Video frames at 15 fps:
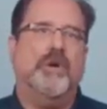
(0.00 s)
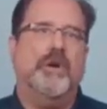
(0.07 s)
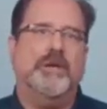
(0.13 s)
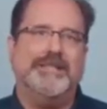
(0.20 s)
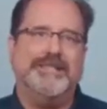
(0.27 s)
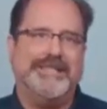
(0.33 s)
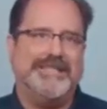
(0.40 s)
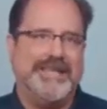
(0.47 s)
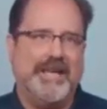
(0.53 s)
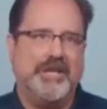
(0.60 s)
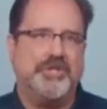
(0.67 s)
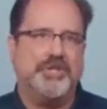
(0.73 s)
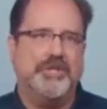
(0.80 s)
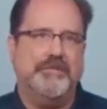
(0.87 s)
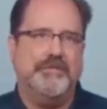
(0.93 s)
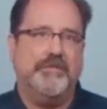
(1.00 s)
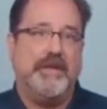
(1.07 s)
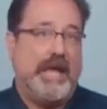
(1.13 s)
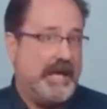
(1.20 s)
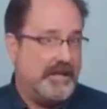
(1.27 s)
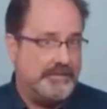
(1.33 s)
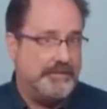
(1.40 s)
detection
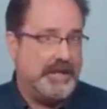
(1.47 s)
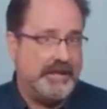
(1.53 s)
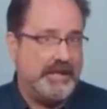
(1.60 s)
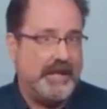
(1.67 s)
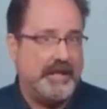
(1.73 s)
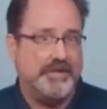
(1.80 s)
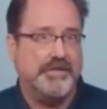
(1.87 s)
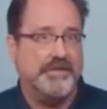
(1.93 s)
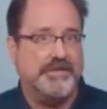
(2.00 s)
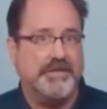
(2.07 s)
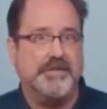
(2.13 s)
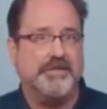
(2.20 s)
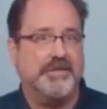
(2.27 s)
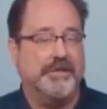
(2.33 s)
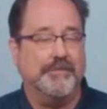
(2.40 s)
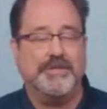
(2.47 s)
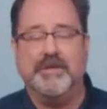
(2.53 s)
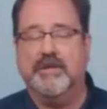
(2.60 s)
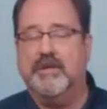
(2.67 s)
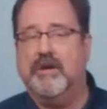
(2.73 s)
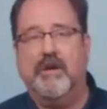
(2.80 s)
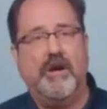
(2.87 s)
and mitigation systems
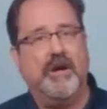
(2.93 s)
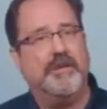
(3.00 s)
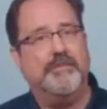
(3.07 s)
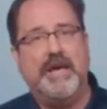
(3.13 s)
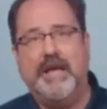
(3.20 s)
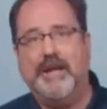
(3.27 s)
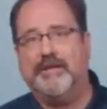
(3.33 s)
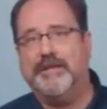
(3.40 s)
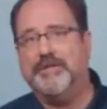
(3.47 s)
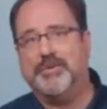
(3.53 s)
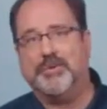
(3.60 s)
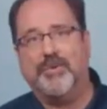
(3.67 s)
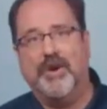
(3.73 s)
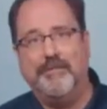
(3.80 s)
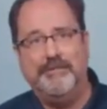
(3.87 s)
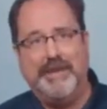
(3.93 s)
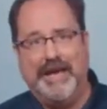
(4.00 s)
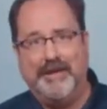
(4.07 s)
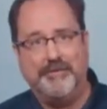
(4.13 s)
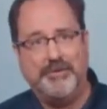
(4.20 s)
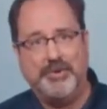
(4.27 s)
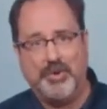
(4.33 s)
automatically scrub
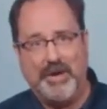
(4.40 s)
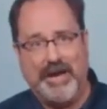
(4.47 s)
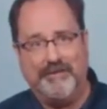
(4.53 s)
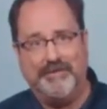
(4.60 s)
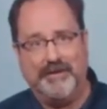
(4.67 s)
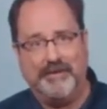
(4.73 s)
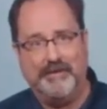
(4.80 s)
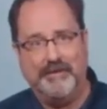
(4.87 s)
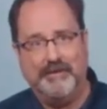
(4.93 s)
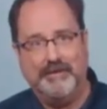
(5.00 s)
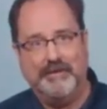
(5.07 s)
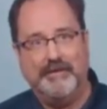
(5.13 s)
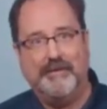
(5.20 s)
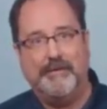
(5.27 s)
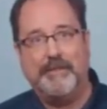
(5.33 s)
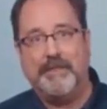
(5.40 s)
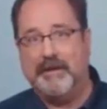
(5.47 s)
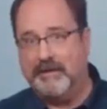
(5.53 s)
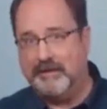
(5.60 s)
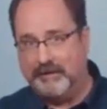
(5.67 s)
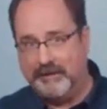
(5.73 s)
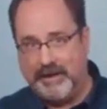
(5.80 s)
bad traffic.
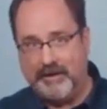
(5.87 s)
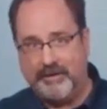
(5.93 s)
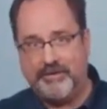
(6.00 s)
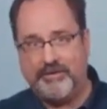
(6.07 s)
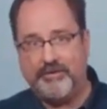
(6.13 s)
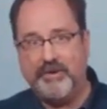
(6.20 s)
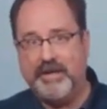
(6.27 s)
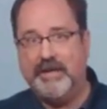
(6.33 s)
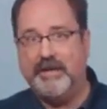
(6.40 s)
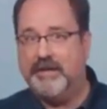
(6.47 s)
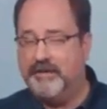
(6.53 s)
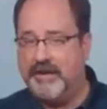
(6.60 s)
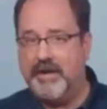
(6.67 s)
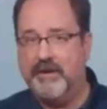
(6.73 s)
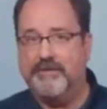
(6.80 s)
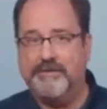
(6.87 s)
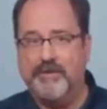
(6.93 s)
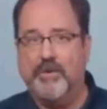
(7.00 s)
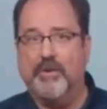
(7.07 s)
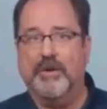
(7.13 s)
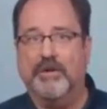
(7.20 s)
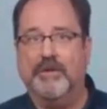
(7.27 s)
Layer 3 and Layer
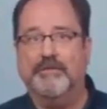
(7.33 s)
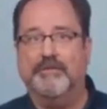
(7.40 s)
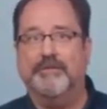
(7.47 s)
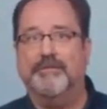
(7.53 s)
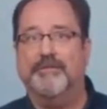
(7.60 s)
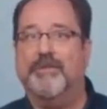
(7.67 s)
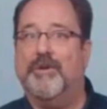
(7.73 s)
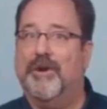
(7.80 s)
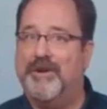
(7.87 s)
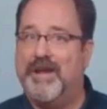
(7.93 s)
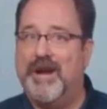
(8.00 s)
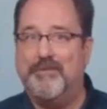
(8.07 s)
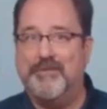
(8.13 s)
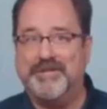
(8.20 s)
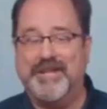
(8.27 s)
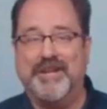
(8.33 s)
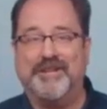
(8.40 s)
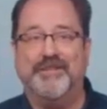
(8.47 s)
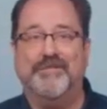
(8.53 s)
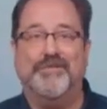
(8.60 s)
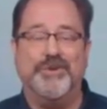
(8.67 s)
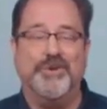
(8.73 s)
4 are now protected
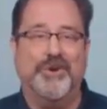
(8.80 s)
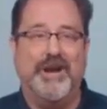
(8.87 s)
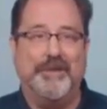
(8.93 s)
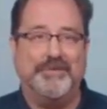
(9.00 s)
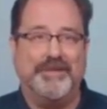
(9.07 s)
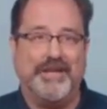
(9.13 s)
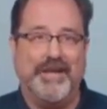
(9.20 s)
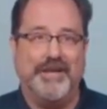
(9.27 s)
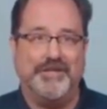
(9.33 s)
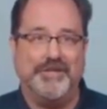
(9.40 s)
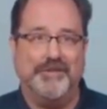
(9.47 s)
for your application.